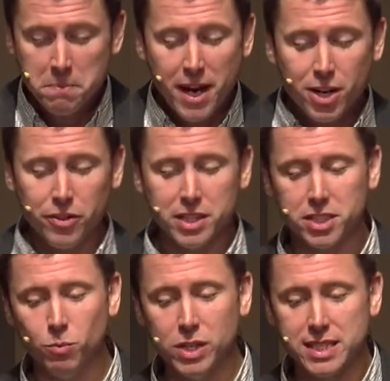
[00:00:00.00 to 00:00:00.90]
better than
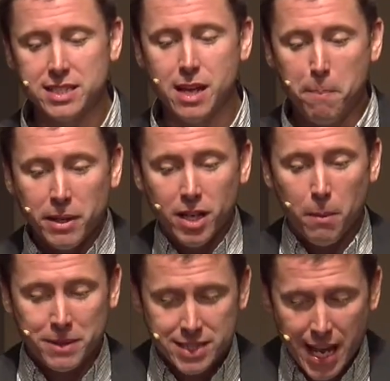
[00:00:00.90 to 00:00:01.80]
someone stepping
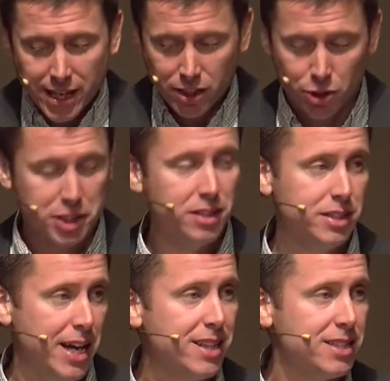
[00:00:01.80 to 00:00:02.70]
up and taking your
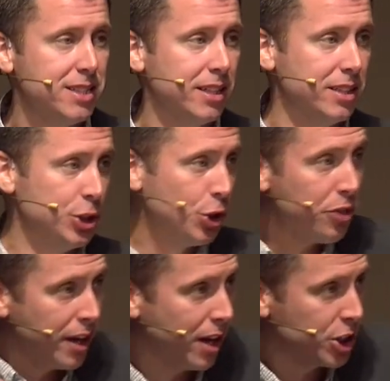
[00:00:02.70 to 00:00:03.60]
death sentence? You're
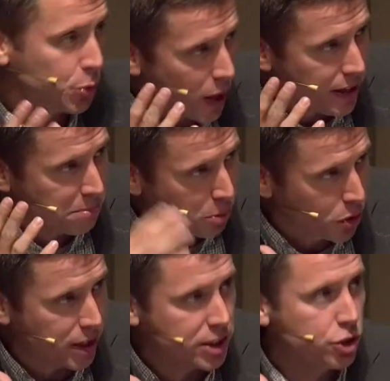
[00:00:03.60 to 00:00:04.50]
there sweating
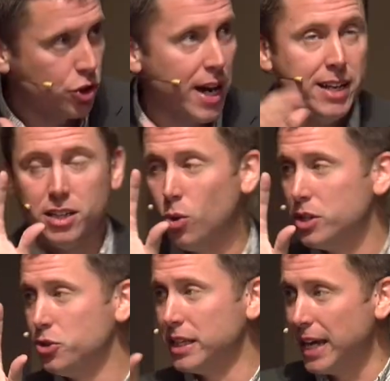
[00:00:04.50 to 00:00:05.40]
bullets, dreading going
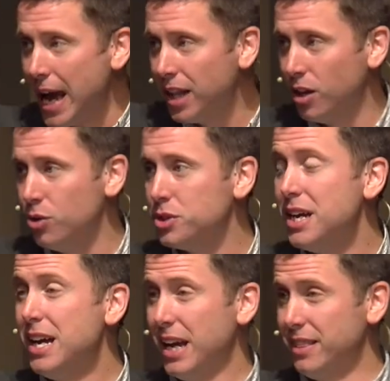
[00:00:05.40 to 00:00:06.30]
to the gallows,
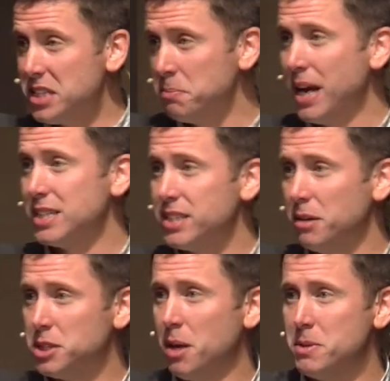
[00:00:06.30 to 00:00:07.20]
and this man
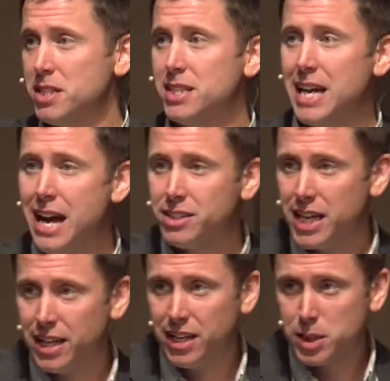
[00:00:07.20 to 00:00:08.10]
steps up and says, I'll
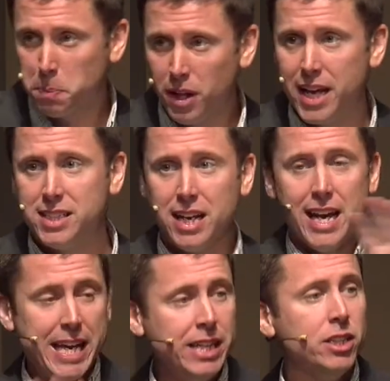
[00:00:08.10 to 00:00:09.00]
take his place.
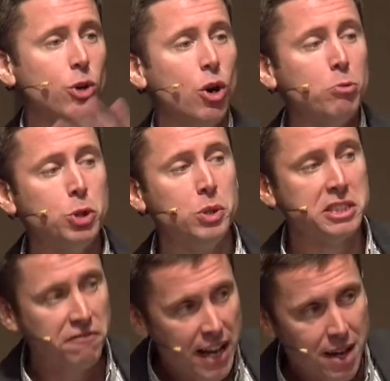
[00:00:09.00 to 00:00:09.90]
He can go home to
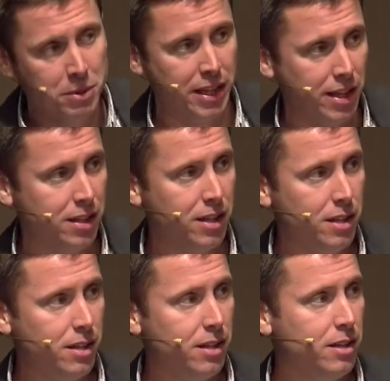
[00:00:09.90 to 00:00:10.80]
his family.
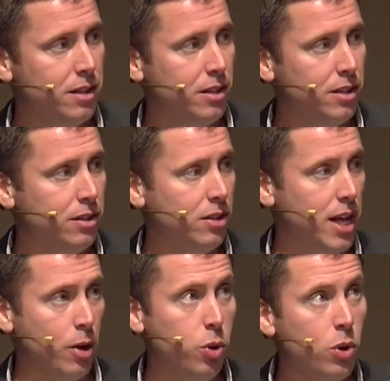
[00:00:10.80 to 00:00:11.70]
You're
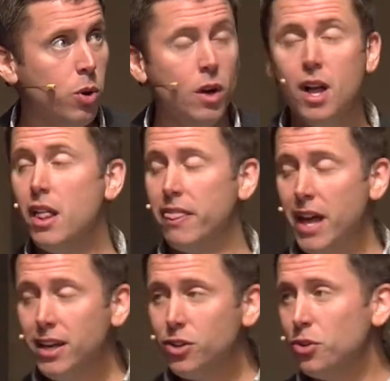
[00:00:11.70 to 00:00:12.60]
like, whew,
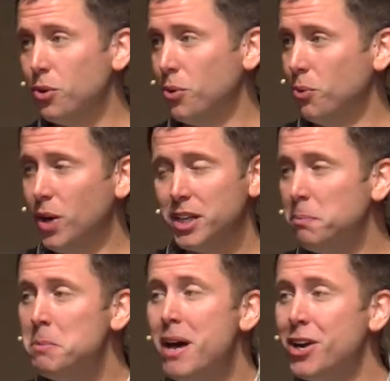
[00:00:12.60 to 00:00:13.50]
thank you. What could
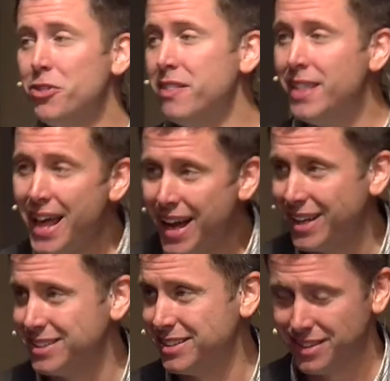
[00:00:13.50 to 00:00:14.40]
be better than that?